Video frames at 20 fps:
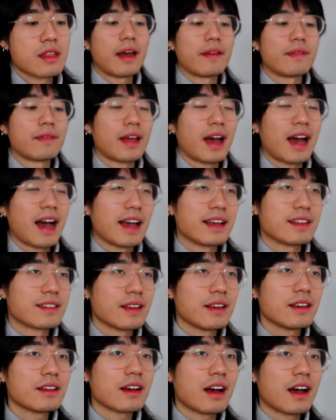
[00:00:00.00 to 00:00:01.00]
and I
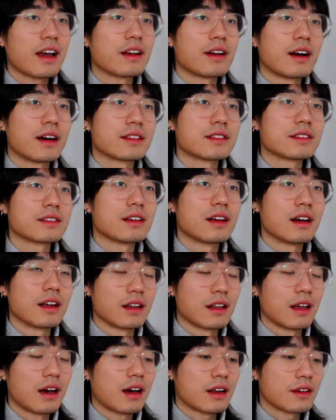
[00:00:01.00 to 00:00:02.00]
think I got a
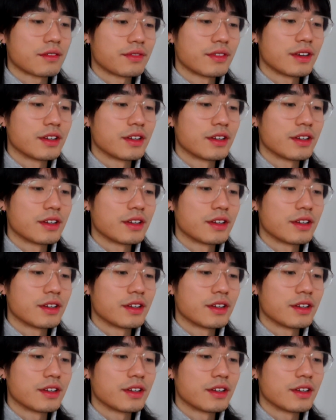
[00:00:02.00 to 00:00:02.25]
lot of